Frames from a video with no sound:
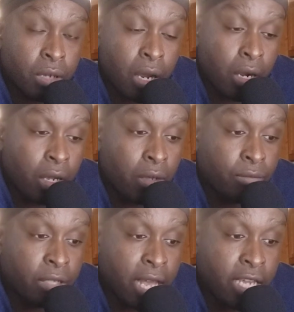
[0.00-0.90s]

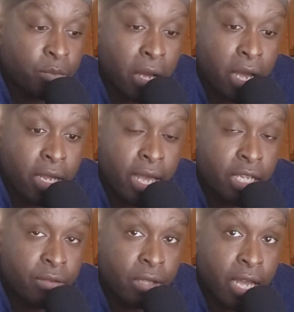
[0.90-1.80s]
um, slash
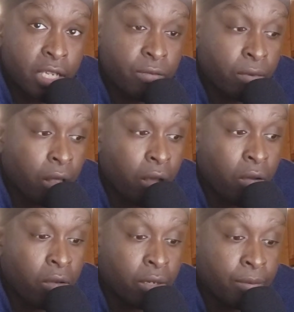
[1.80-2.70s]
podcast slash
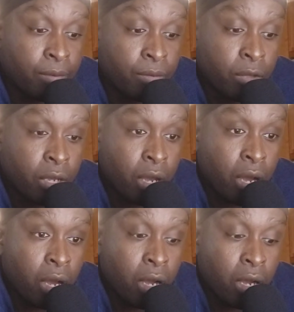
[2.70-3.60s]
vlog
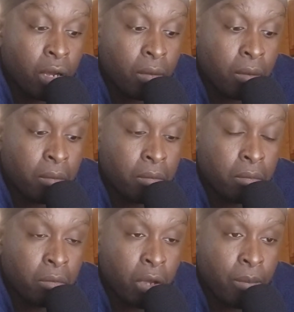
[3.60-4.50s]

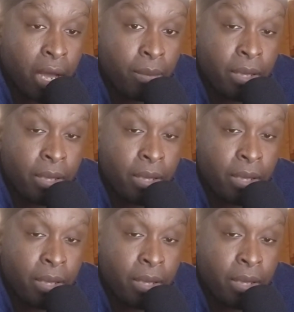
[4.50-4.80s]
um, with my